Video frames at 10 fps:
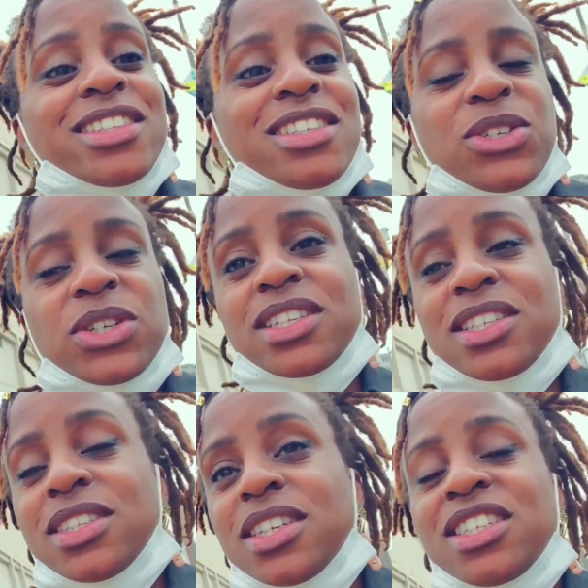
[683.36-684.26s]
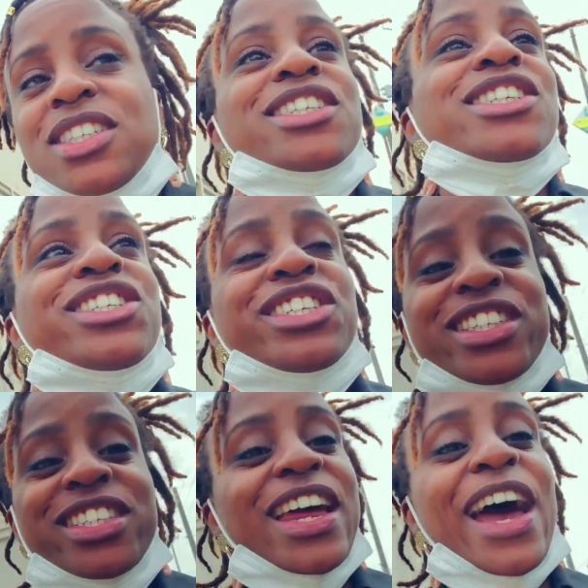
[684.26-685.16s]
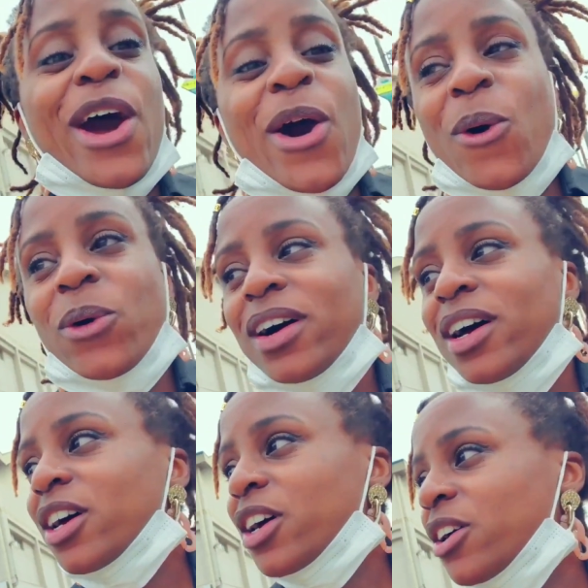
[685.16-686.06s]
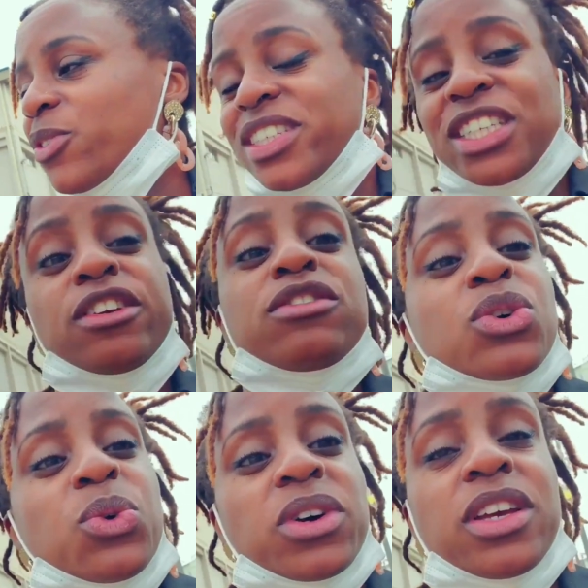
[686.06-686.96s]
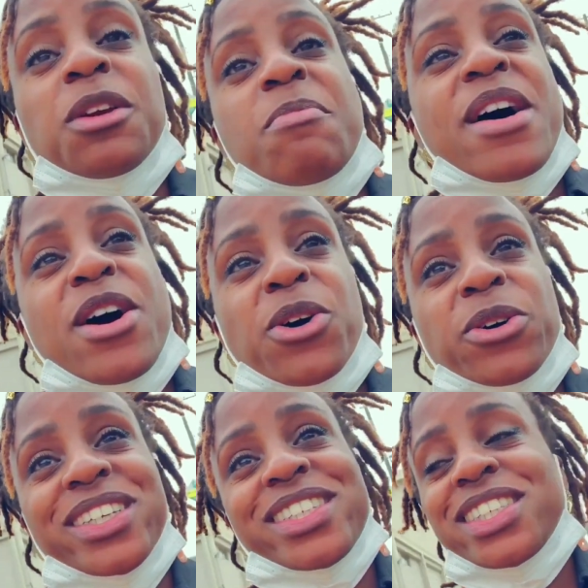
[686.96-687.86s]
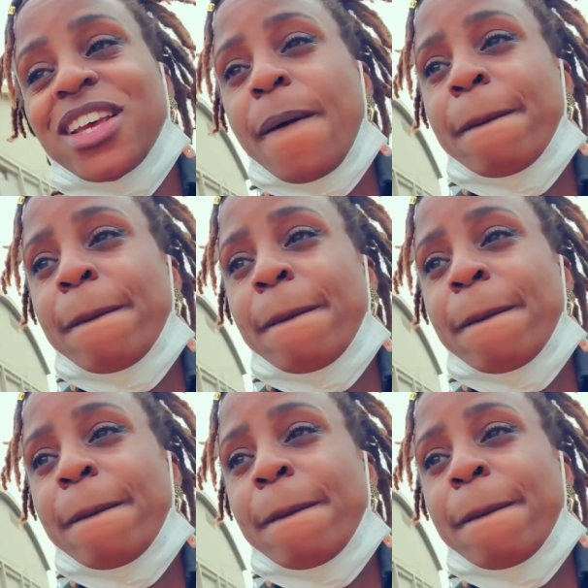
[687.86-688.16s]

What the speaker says: Students this year just now received school emails.